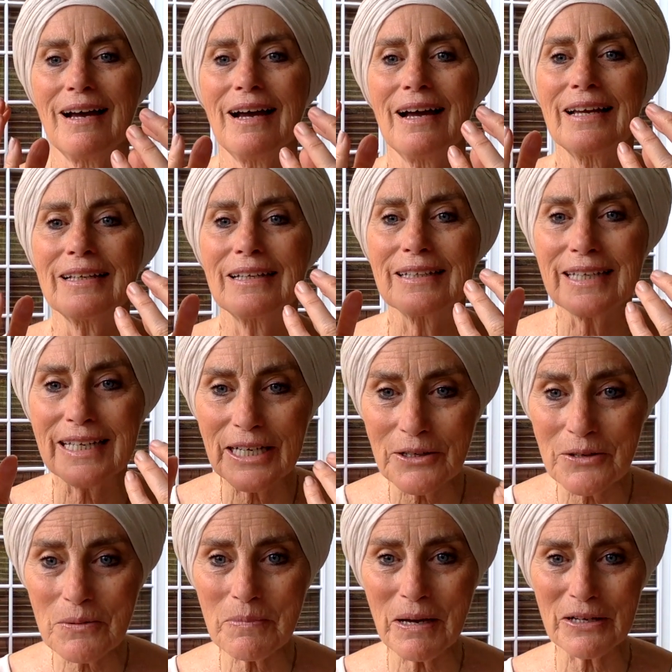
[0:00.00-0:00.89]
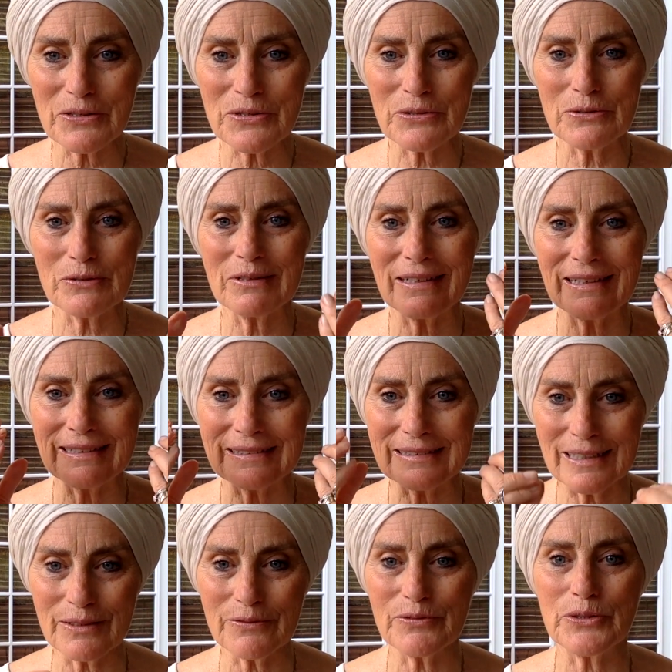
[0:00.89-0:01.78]
I care about you. I
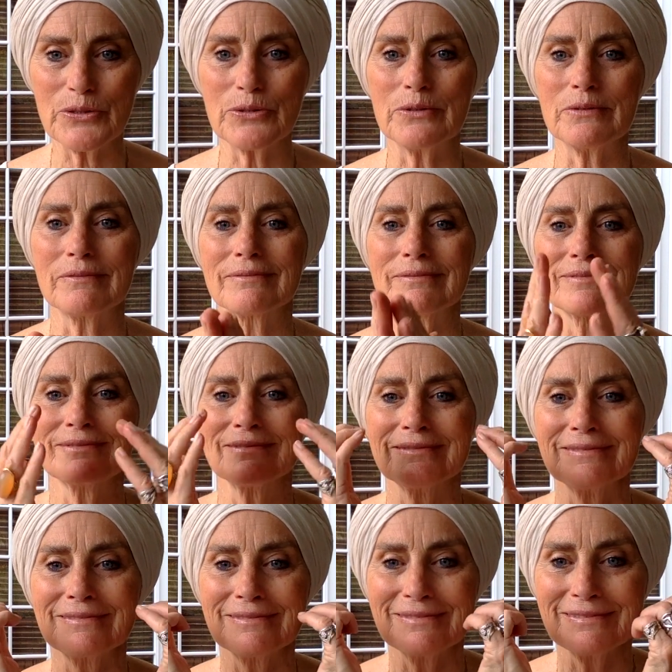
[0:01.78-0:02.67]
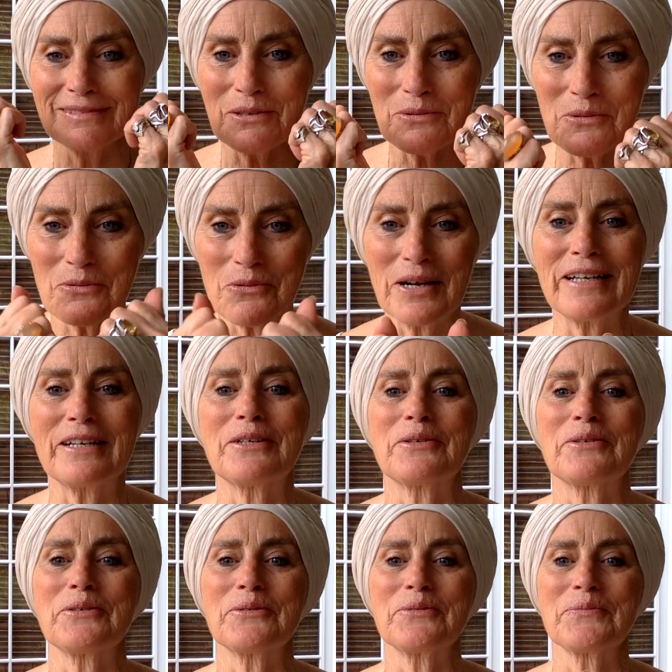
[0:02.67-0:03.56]
love you.
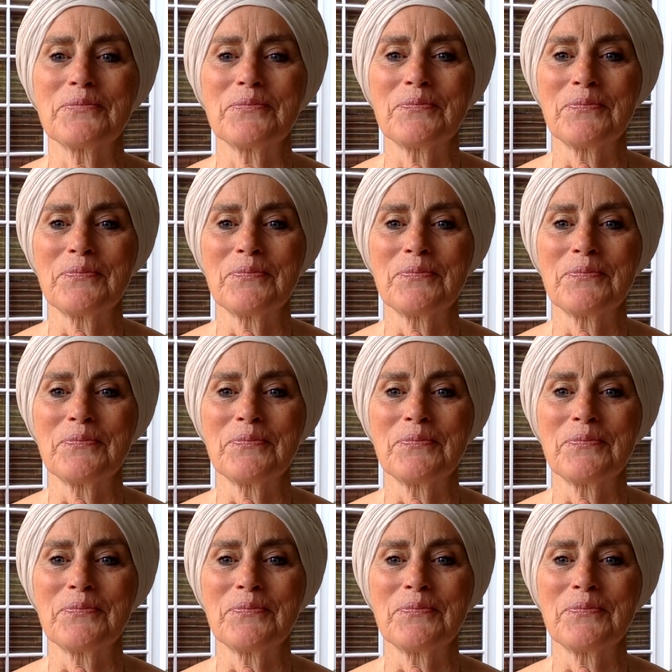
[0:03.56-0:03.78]
Waiguru.